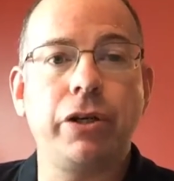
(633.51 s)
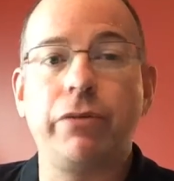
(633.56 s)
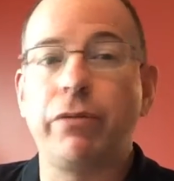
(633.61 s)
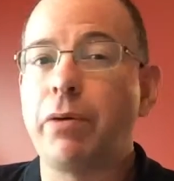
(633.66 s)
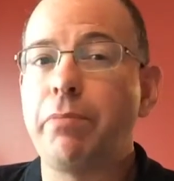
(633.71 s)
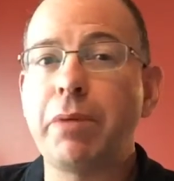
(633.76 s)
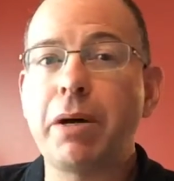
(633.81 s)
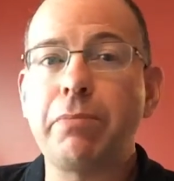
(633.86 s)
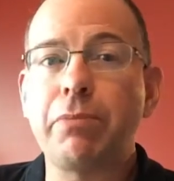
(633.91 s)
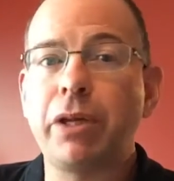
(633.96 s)

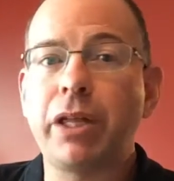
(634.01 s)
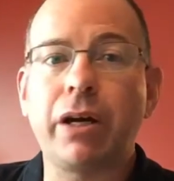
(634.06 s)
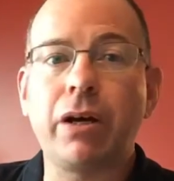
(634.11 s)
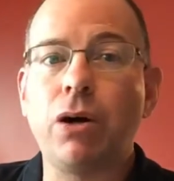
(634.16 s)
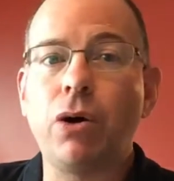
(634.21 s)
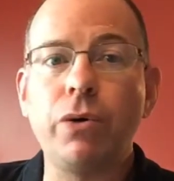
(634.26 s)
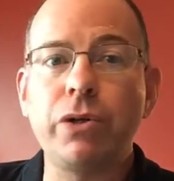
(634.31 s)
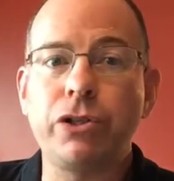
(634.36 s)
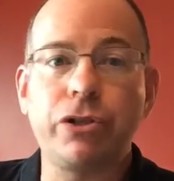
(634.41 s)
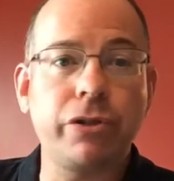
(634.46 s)
Remember that
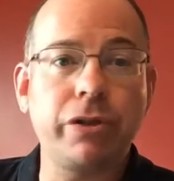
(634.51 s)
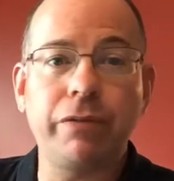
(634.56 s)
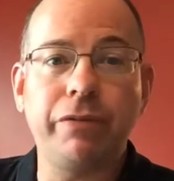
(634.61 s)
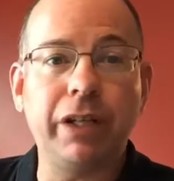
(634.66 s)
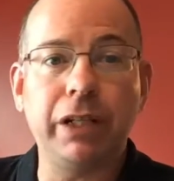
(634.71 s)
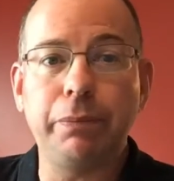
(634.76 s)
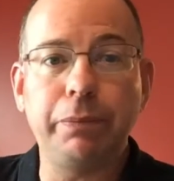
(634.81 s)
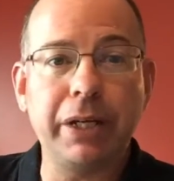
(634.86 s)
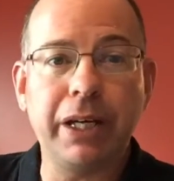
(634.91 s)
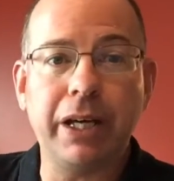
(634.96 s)
always. You're
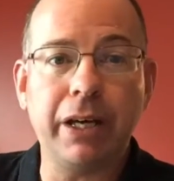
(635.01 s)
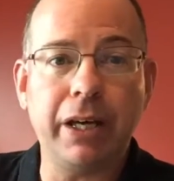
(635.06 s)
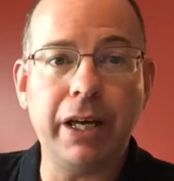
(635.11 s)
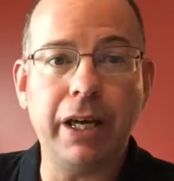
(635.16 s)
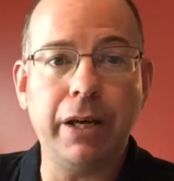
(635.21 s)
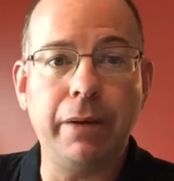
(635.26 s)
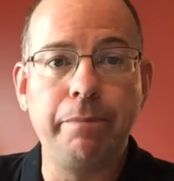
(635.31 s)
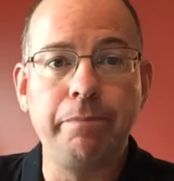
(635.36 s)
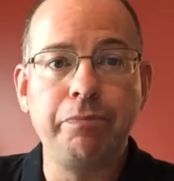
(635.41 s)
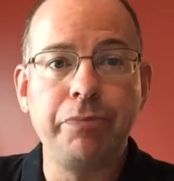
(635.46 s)
developing
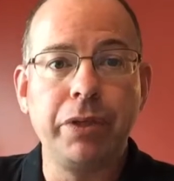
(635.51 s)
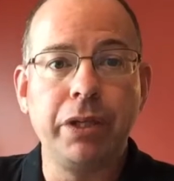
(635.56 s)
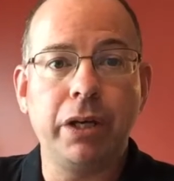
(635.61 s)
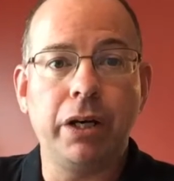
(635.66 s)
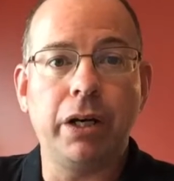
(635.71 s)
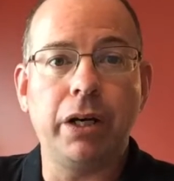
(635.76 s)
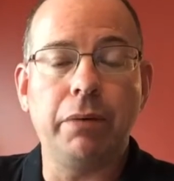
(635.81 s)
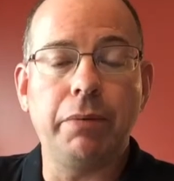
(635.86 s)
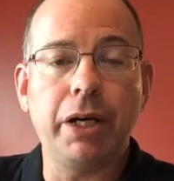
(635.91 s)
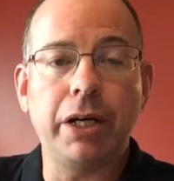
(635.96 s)

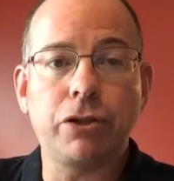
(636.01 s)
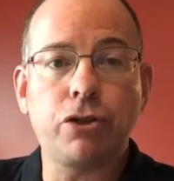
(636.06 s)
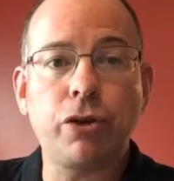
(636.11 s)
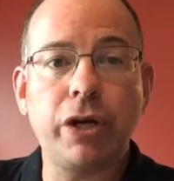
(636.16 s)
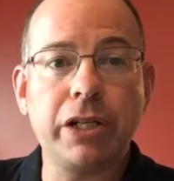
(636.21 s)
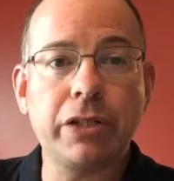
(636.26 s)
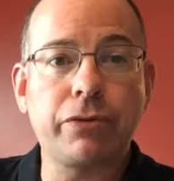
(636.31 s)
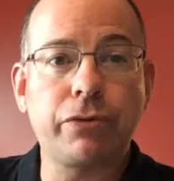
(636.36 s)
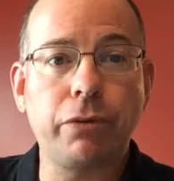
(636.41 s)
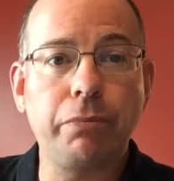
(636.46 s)
a
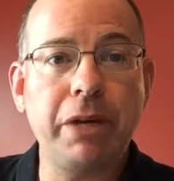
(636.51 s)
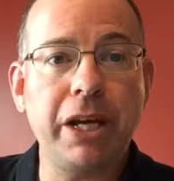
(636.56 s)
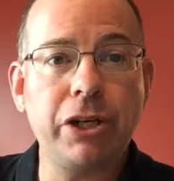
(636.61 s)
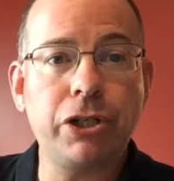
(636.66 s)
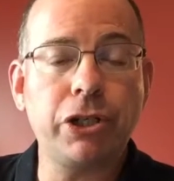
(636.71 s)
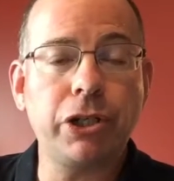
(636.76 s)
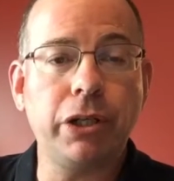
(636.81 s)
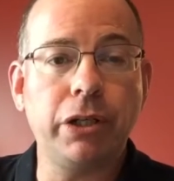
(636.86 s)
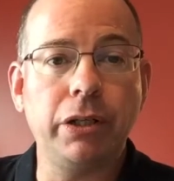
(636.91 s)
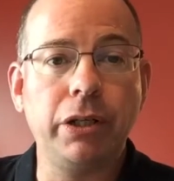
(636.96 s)

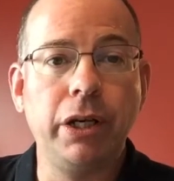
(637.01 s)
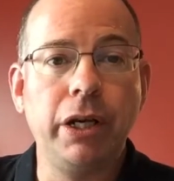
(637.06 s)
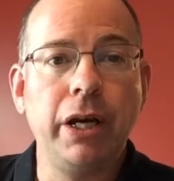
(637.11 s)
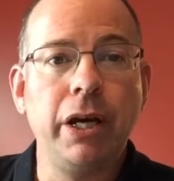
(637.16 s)
transformation.